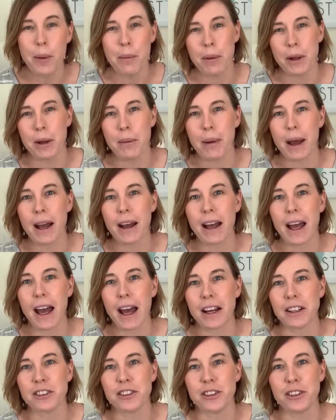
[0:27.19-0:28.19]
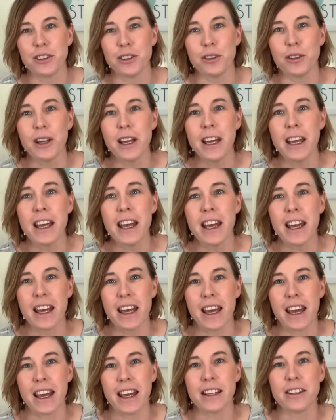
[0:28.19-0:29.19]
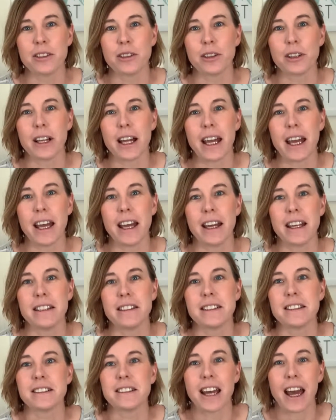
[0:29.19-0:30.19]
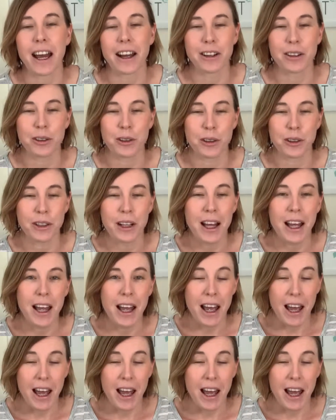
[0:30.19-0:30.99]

but about how to handle and tackle